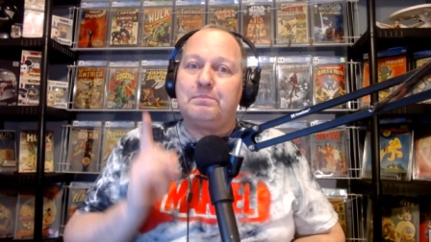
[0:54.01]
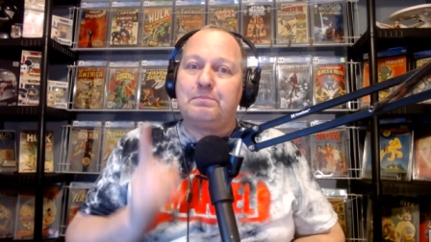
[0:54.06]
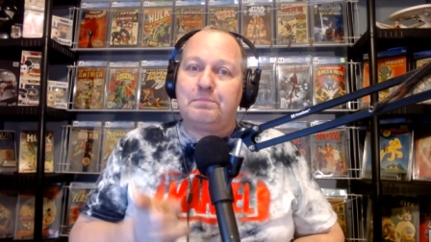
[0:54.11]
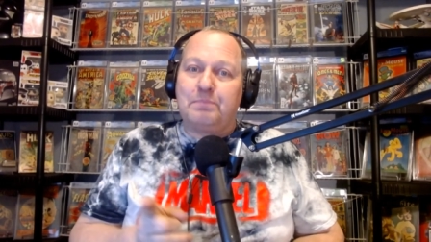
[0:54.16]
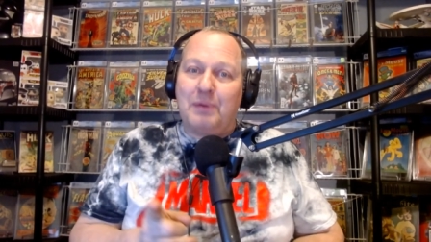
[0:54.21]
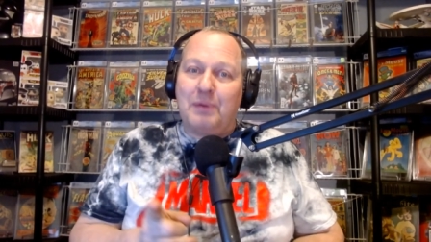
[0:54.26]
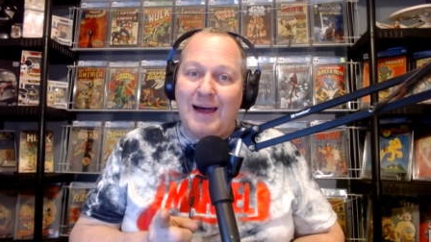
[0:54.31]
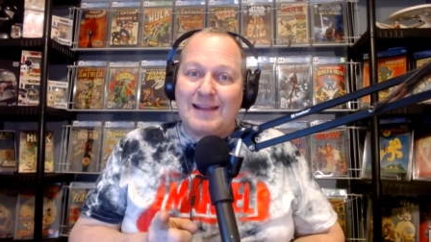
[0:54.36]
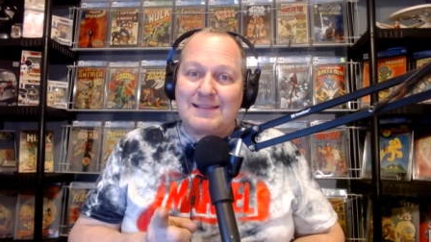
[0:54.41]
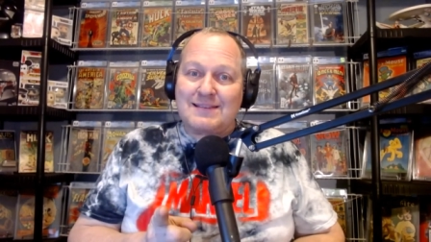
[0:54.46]

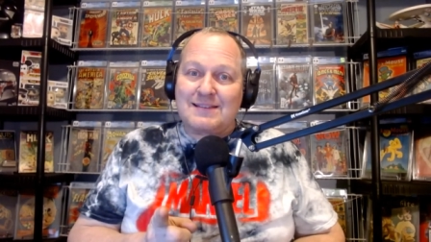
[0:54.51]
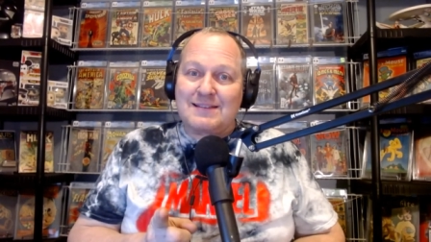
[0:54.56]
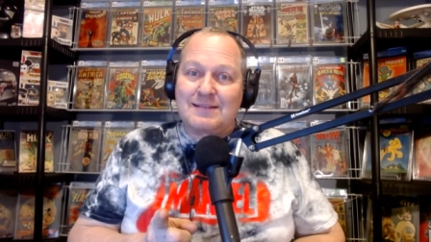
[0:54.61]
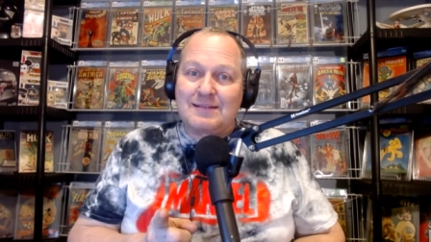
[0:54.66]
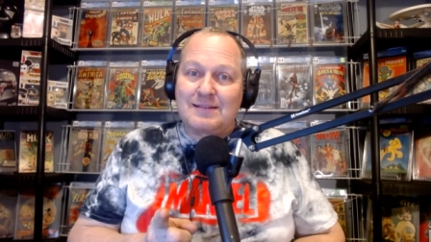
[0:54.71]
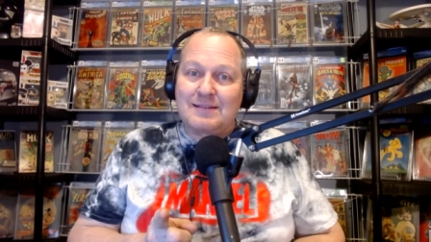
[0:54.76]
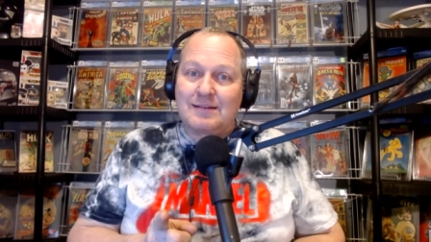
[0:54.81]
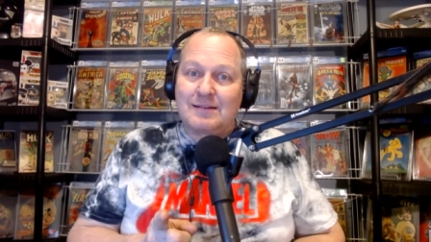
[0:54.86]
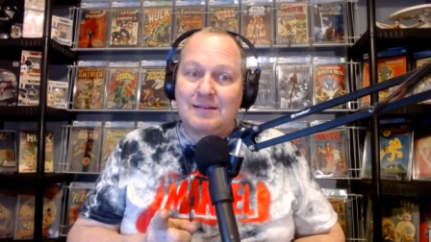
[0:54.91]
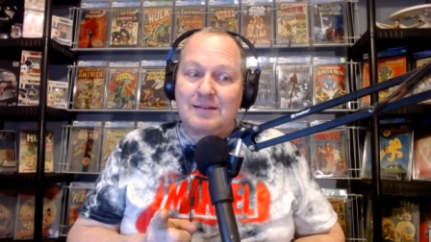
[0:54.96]
but
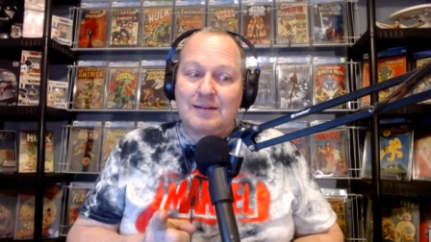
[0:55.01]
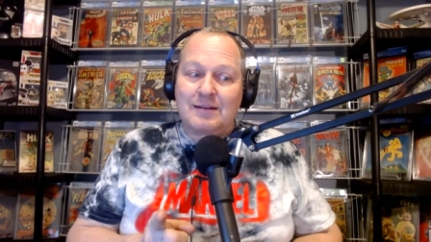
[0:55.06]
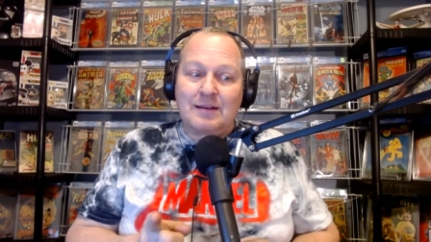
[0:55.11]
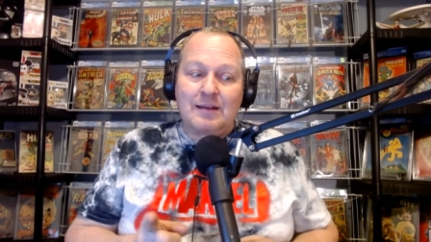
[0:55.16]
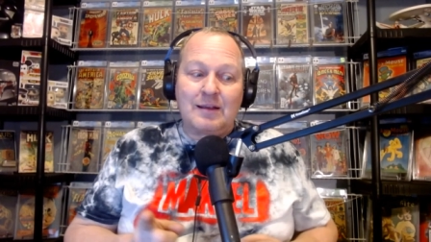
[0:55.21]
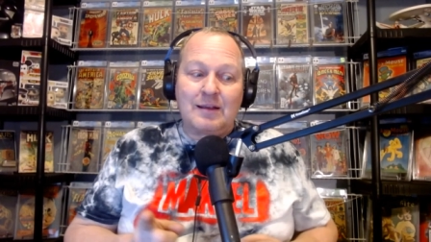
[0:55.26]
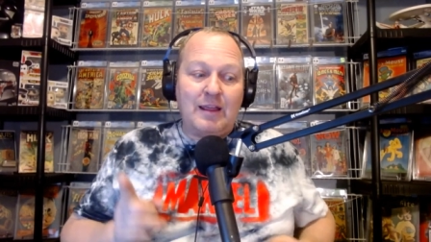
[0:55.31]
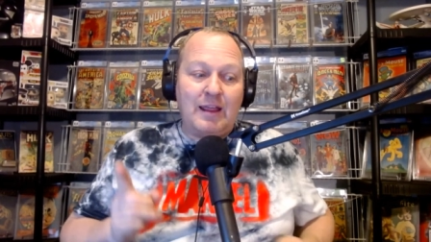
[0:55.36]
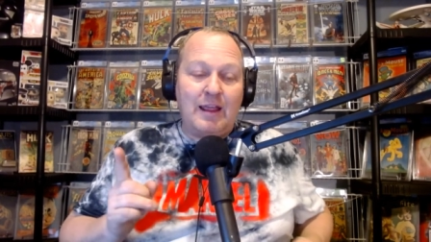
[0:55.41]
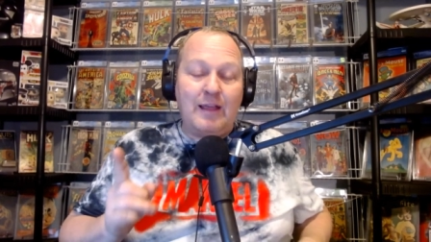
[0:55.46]

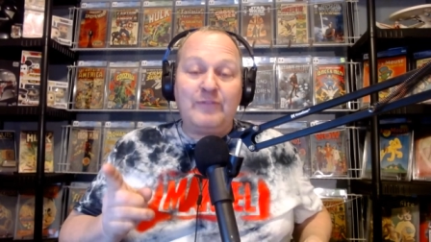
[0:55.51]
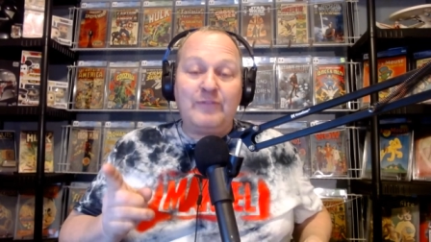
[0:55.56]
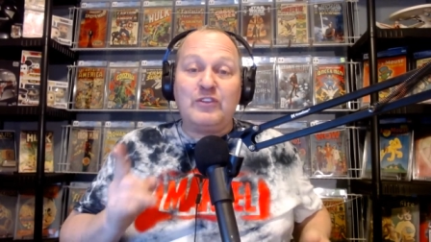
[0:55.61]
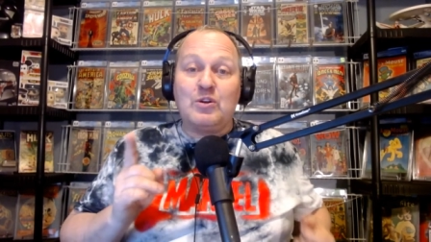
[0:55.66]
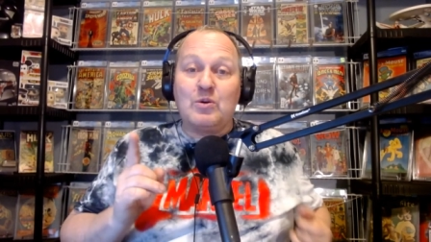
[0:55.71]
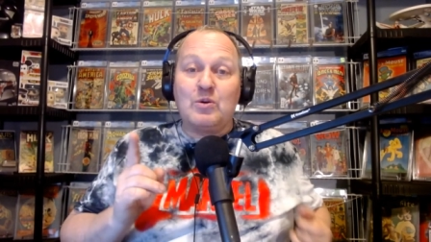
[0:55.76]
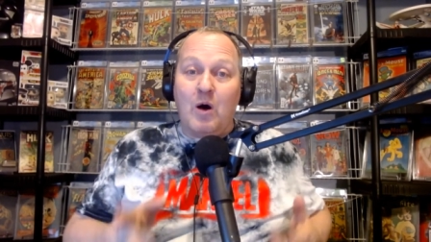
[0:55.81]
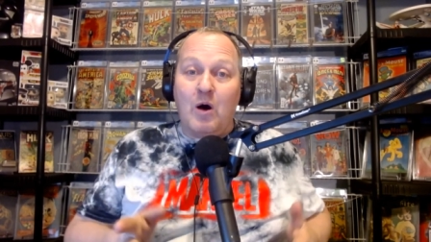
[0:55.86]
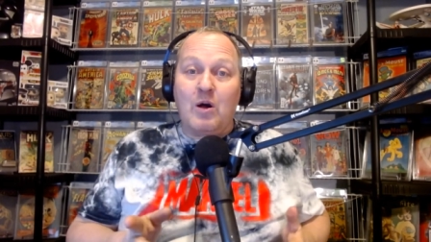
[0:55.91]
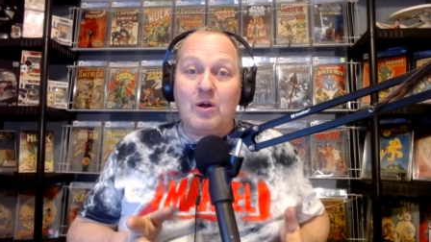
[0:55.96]
if you
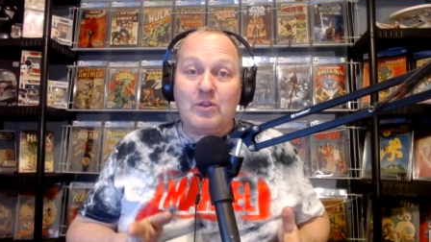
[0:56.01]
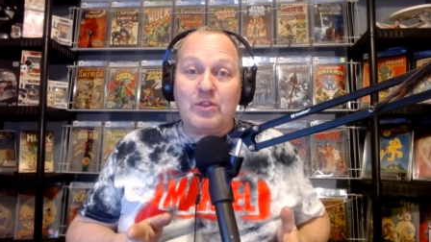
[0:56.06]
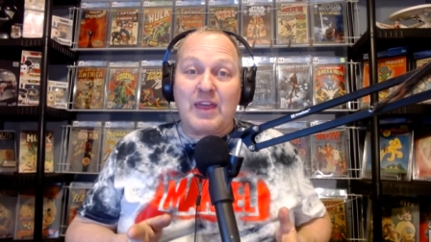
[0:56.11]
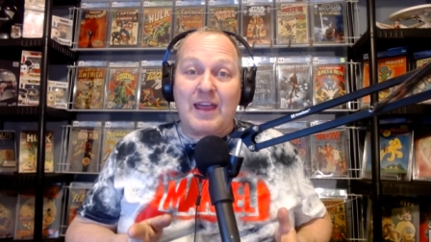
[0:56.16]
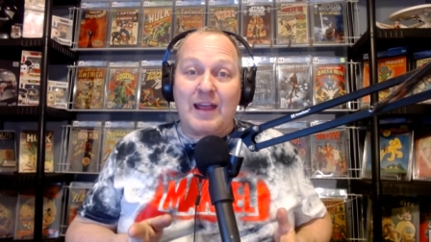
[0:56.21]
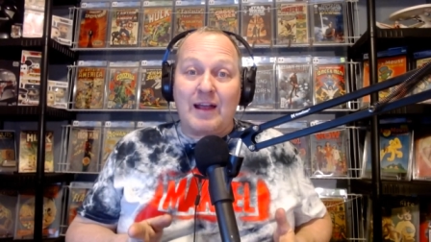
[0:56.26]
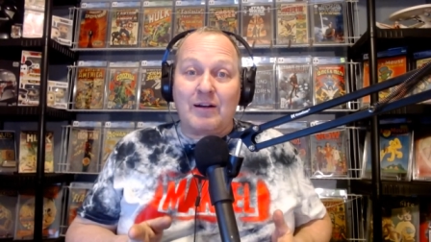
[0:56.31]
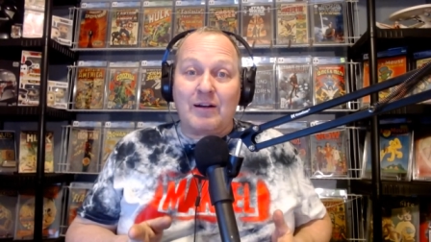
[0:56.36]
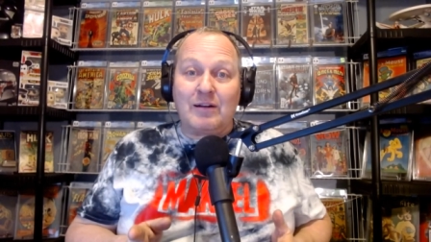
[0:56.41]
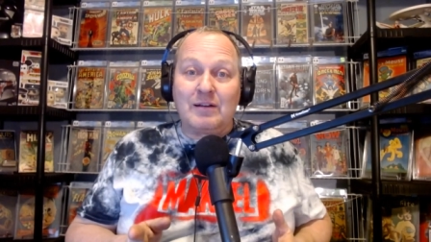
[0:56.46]
are
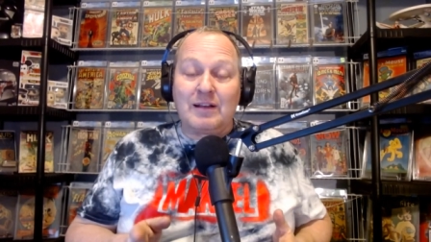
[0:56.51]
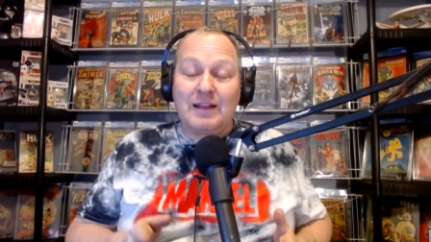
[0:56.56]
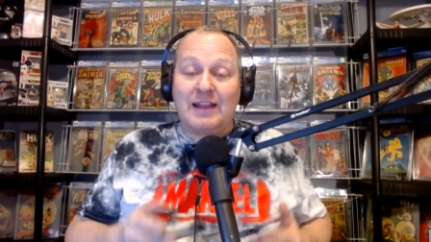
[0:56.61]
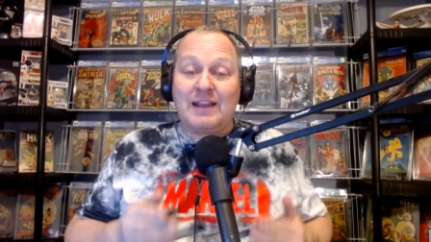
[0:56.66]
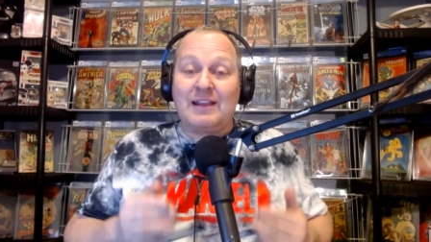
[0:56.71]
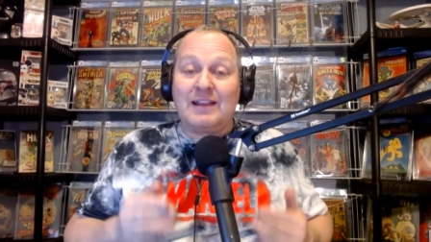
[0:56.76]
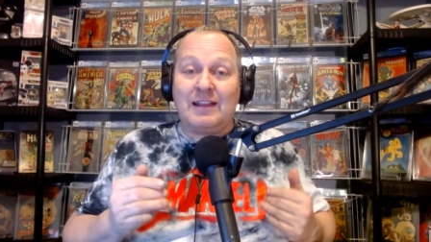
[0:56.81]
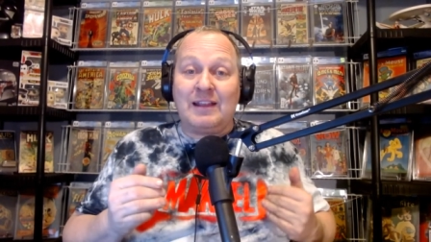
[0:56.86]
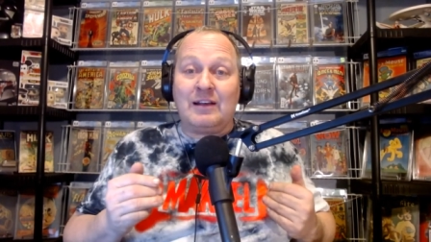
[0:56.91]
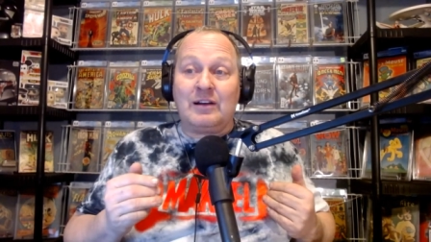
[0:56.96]
there,
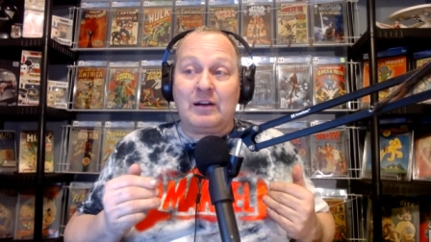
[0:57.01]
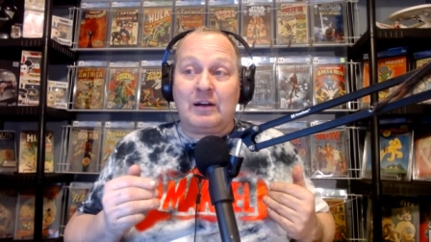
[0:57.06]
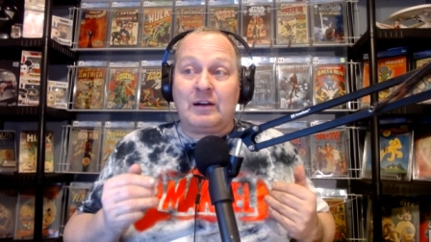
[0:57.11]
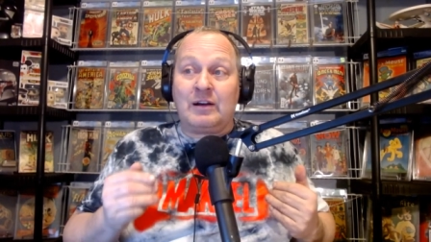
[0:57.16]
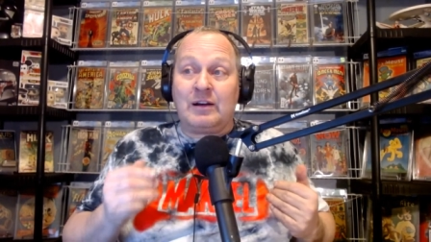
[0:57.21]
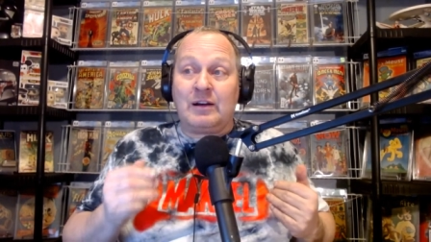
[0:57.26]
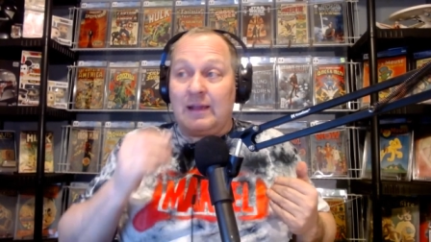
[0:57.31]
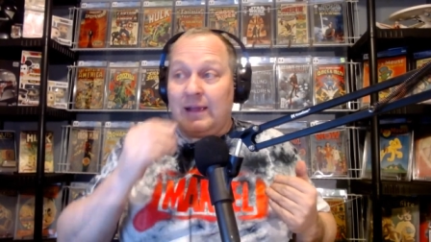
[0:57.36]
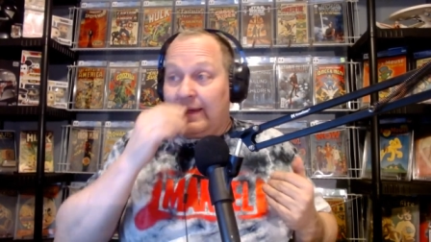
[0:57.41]
you, know, uh,